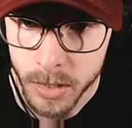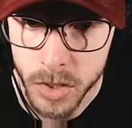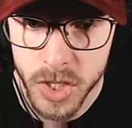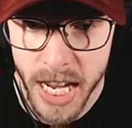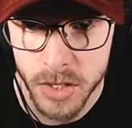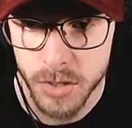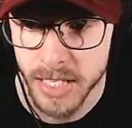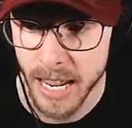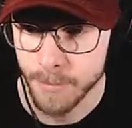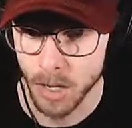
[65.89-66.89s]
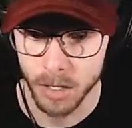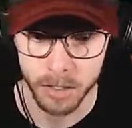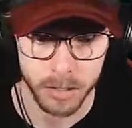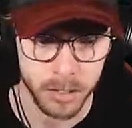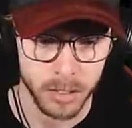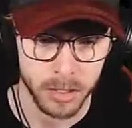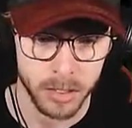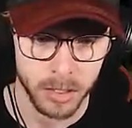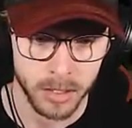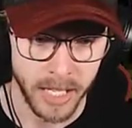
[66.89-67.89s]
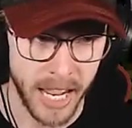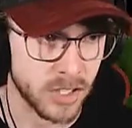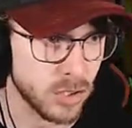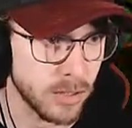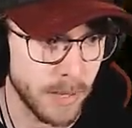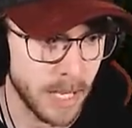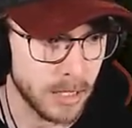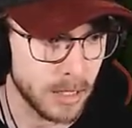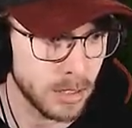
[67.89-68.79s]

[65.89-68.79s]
Just answer the damn call. Answer it, man.